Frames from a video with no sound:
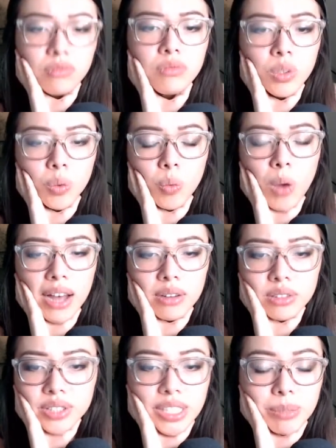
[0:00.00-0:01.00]
Wow,
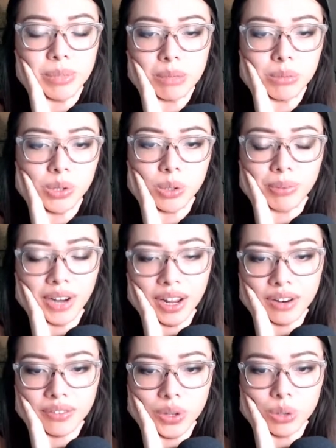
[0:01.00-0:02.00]
Timmy, I'm so proud of
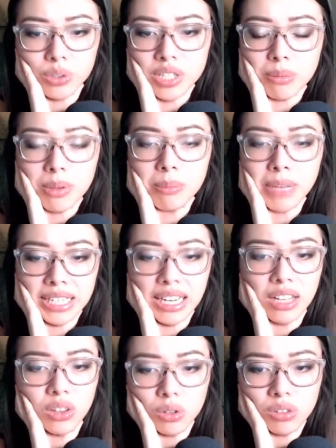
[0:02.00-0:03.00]
you. Timmy might not
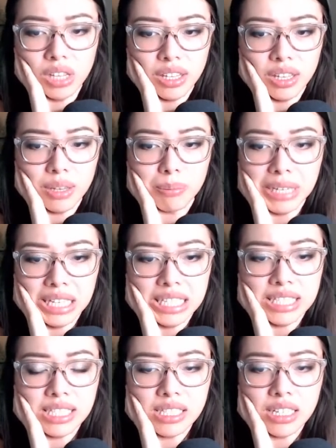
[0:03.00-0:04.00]
look like it, but
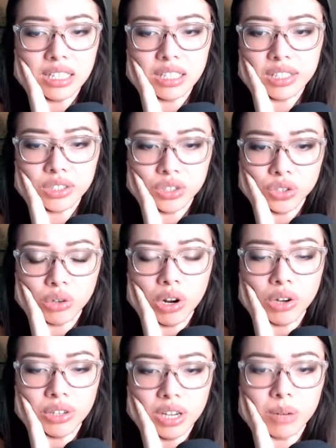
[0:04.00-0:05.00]
he's a
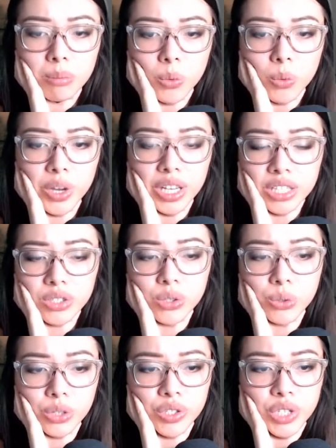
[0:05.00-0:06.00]
strong young boy. He's
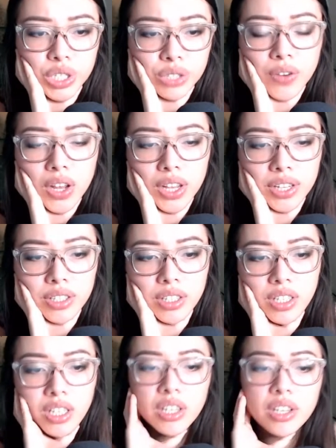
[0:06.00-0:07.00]
doing just
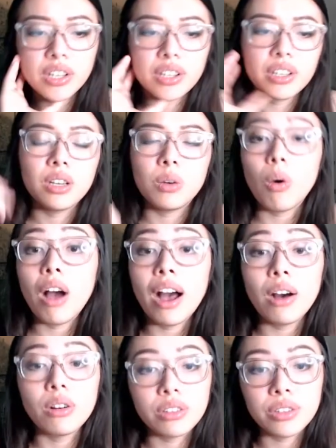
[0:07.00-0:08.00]
fine. Wow,
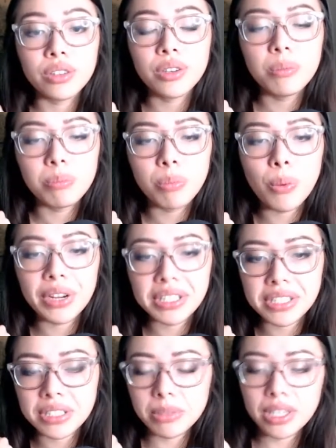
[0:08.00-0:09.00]
good boy,
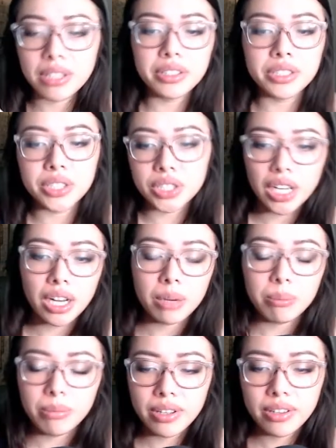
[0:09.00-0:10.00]
Timmy. Good job.
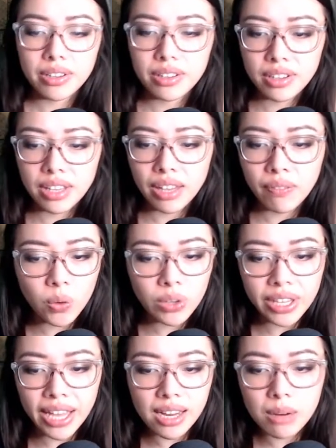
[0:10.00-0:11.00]
If only I
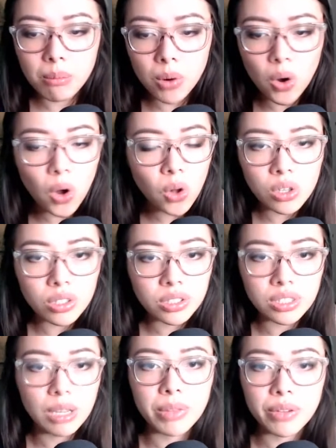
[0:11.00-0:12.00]
had a ball or
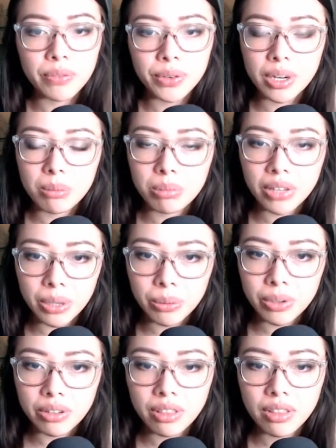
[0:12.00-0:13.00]
something for you to play
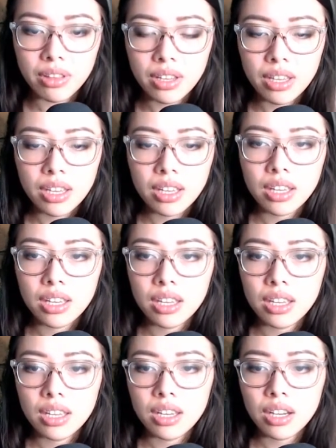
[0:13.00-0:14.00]
with.
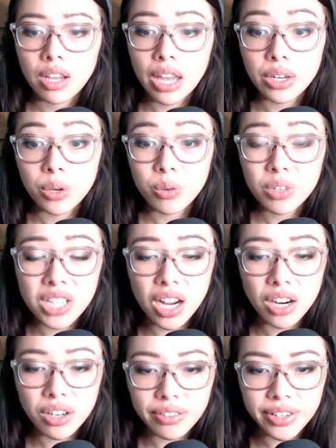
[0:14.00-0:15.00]
Okay, no one's
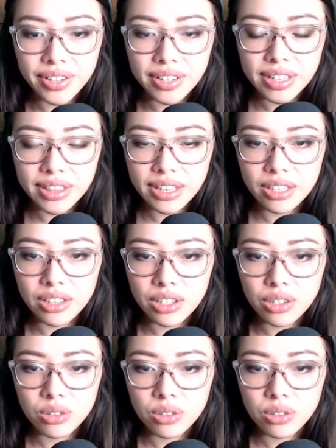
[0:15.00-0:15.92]
hungry or anything, though.